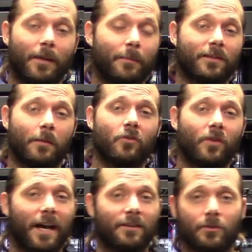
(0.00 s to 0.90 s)
Maybe some of you
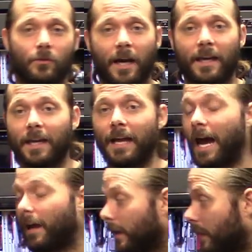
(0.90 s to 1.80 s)
guys do like it.
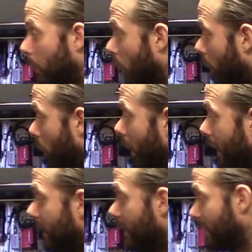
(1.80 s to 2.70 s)
I like a more
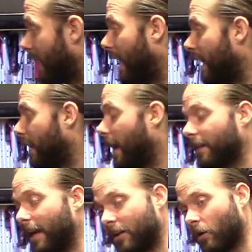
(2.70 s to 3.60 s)
rugged design
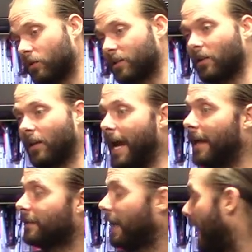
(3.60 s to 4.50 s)
that I know is going to last.